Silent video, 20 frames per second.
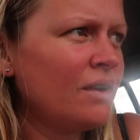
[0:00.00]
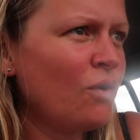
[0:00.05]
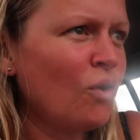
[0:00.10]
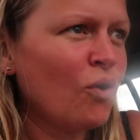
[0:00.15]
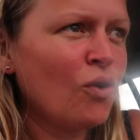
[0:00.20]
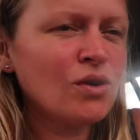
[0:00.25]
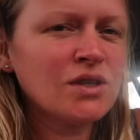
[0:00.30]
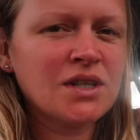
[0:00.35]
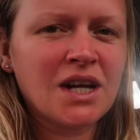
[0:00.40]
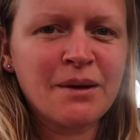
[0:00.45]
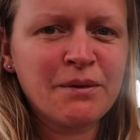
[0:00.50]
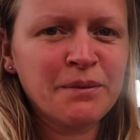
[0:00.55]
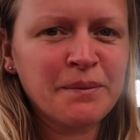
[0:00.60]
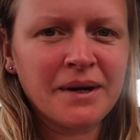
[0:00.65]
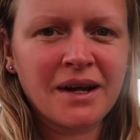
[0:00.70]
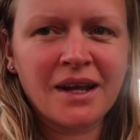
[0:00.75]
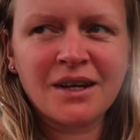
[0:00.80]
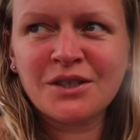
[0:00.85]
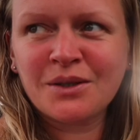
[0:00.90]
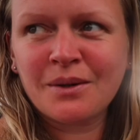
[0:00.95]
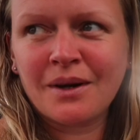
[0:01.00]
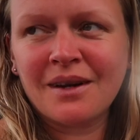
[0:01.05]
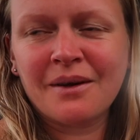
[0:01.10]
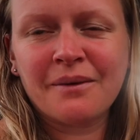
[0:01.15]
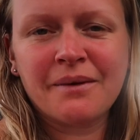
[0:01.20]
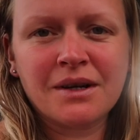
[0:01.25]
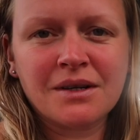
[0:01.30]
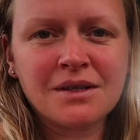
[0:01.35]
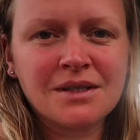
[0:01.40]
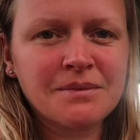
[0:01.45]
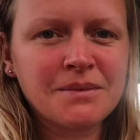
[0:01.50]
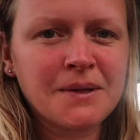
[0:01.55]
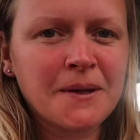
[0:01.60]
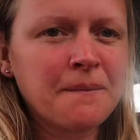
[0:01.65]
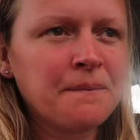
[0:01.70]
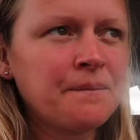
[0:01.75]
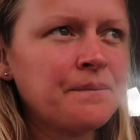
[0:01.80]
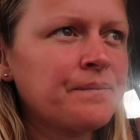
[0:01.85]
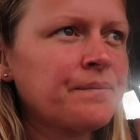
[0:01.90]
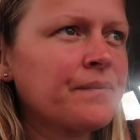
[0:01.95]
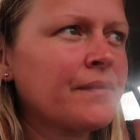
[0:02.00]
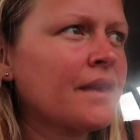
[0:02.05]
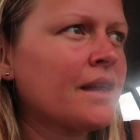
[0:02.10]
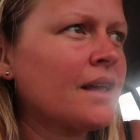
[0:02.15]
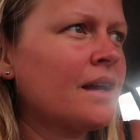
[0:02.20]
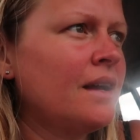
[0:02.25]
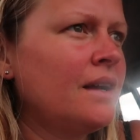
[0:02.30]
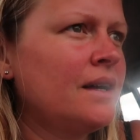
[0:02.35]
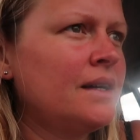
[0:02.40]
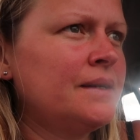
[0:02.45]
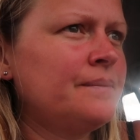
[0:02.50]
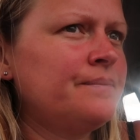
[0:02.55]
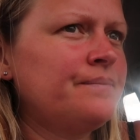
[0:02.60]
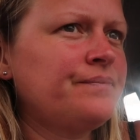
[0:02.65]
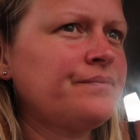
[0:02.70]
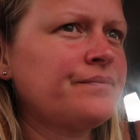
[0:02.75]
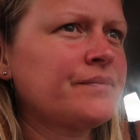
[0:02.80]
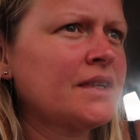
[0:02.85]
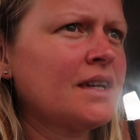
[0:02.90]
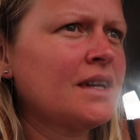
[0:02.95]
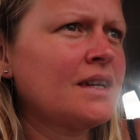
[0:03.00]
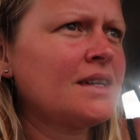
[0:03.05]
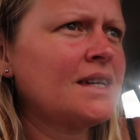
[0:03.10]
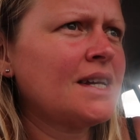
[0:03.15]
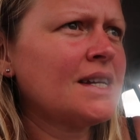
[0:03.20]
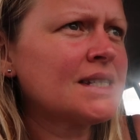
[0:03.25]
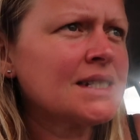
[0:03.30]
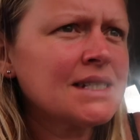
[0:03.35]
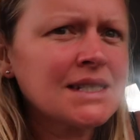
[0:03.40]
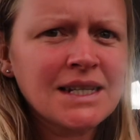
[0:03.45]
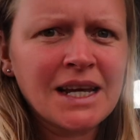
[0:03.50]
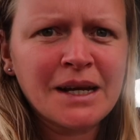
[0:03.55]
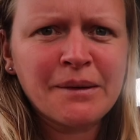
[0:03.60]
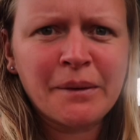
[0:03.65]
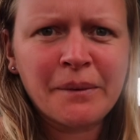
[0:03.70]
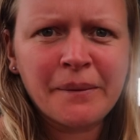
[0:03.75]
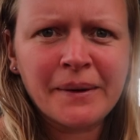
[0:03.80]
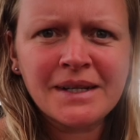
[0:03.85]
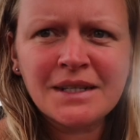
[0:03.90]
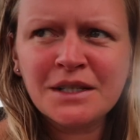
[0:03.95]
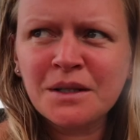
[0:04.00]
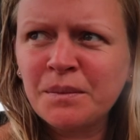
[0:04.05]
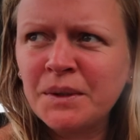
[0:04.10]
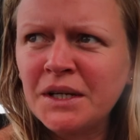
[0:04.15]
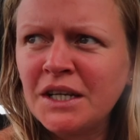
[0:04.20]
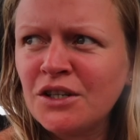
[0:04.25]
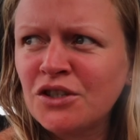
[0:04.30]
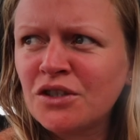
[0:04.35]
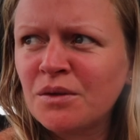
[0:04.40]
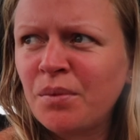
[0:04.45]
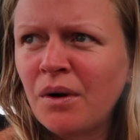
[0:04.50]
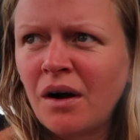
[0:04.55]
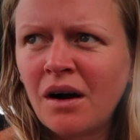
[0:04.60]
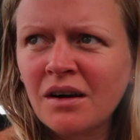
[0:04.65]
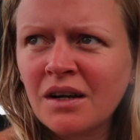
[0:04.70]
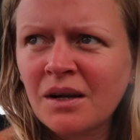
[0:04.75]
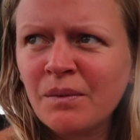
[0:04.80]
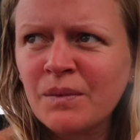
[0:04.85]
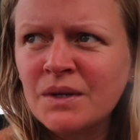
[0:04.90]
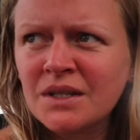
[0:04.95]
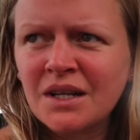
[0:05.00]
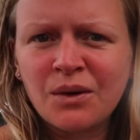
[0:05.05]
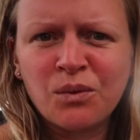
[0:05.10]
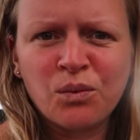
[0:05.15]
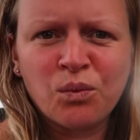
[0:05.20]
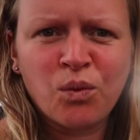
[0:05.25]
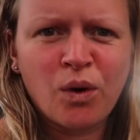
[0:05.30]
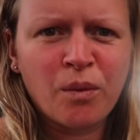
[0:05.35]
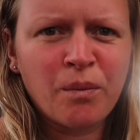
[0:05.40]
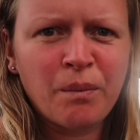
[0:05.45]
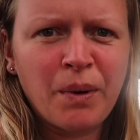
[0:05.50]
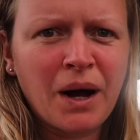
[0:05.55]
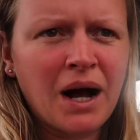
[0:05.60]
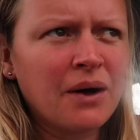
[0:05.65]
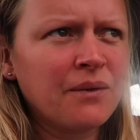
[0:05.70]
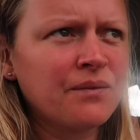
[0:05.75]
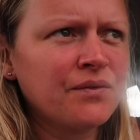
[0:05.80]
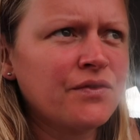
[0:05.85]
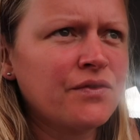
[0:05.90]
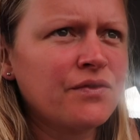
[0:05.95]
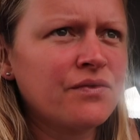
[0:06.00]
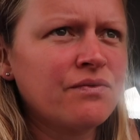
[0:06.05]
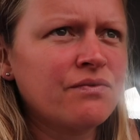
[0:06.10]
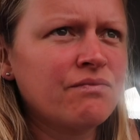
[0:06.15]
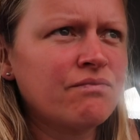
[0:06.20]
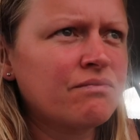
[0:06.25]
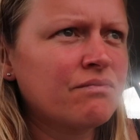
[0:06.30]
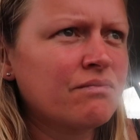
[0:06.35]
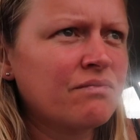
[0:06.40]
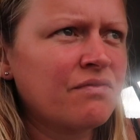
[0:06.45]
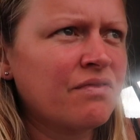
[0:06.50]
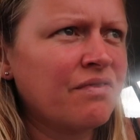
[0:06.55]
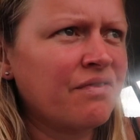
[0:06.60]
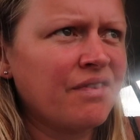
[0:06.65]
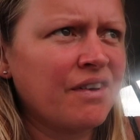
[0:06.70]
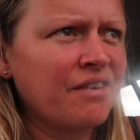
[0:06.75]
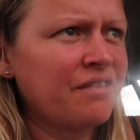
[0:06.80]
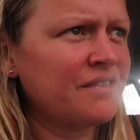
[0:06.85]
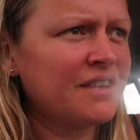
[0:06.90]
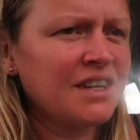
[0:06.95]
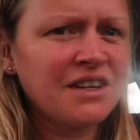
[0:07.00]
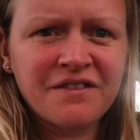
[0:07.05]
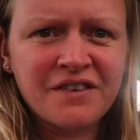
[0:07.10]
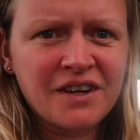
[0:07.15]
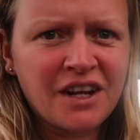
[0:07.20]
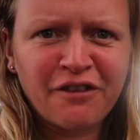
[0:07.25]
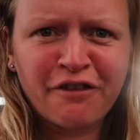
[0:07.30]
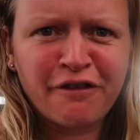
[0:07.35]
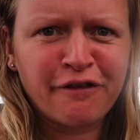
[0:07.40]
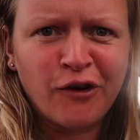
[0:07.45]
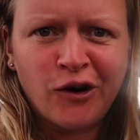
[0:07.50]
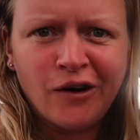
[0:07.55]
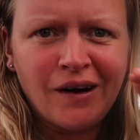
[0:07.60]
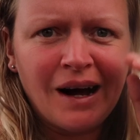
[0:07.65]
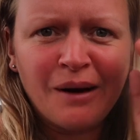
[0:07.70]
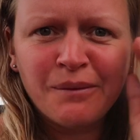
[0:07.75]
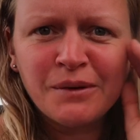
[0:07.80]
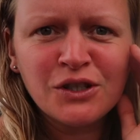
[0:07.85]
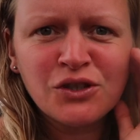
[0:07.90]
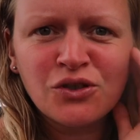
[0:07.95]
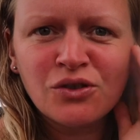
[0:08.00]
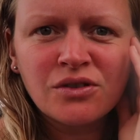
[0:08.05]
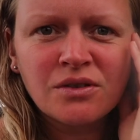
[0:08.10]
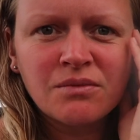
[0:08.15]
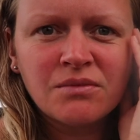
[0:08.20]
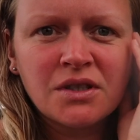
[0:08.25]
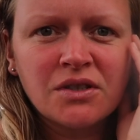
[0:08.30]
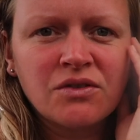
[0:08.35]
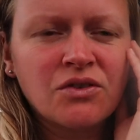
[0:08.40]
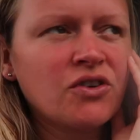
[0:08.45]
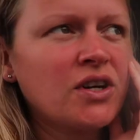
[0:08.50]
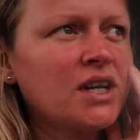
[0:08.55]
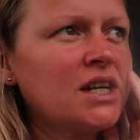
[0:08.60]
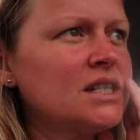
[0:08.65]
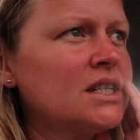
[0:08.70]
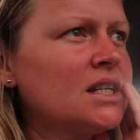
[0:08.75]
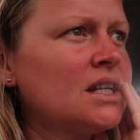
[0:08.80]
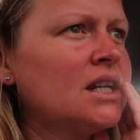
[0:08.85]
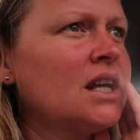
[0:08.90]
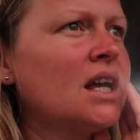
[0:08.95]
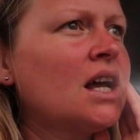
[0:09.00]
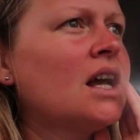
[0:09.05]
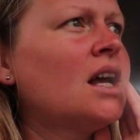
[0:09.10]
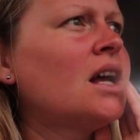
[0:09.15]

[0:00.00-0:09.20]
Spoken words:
all day would be like 20 quid or something. Yesterday when we went to the beach, the parking was like £1.50 for like 4 hours or something crazy.